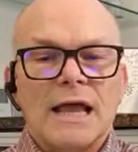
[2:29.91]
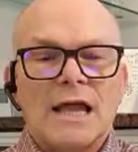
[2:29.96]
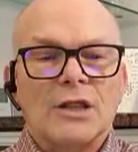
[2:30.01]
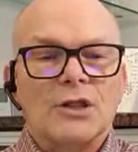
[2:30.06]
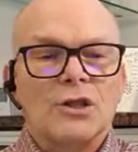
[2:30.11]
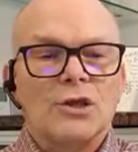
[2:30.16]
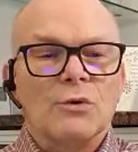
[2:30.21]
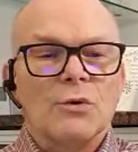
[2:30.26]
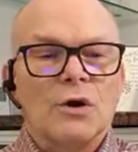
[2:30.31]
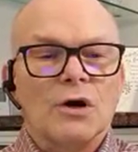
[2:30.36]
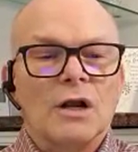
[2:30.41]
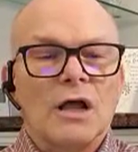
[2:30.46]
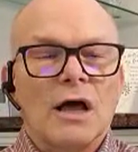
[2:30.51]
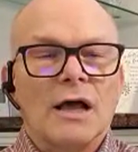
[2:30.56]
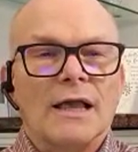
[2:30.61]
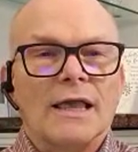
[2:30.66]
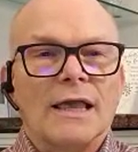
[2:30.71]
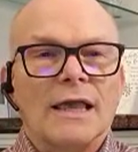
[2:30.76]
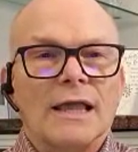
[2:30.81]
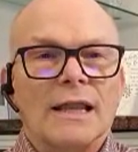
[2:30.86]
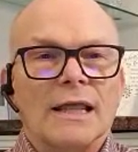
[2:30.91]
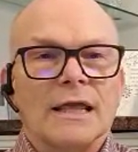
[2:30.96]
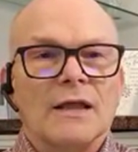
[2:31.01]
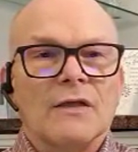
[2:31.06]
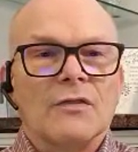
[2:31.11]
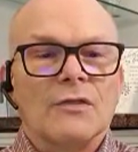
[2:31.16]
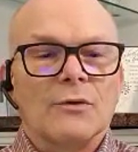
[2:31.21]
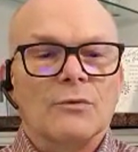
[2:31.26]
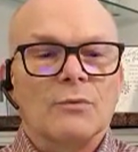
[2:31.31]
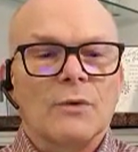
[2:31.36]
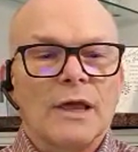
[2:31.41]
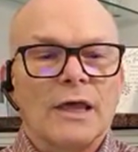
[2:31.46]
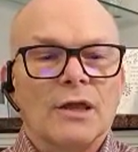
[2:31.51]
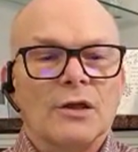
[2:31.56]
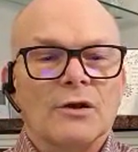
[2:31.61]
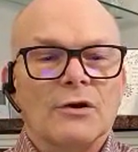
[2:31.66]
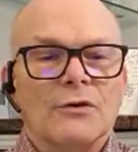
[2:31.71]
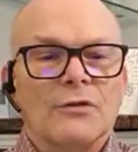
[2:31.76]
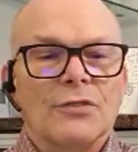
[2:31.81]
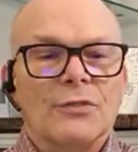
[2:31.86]
and you are not getting the
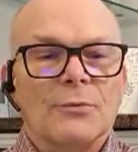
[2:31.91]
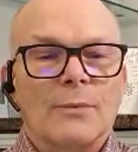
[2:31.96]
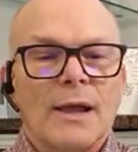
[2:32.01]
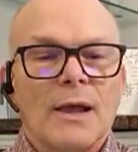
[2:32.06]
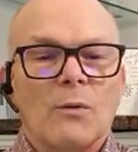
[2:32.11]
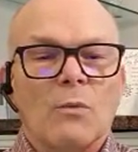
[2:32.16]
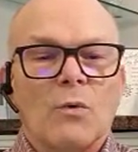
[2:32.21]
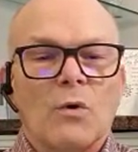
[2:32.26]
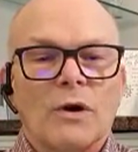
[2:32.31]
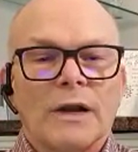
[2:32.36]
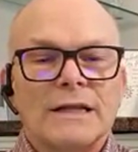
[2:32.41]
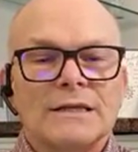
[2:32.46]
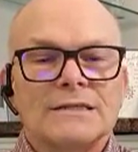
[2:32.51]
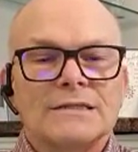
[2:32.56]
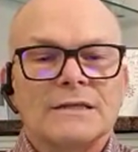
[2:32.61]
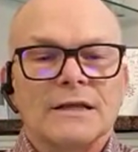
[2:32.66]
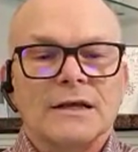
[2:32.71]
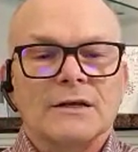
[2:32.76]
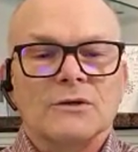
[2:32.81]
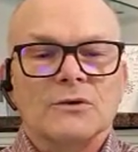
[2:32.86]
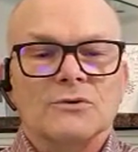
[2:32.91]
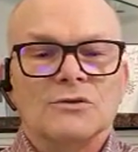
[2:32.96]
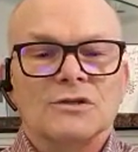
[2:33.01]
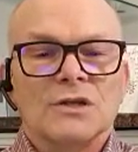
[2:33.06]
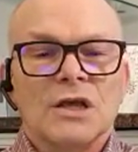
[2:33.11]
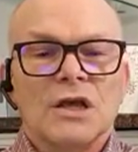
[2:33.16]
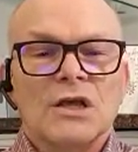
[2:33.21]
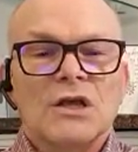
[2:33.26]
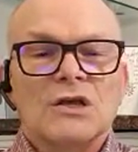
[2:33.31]
regular threat warning signals,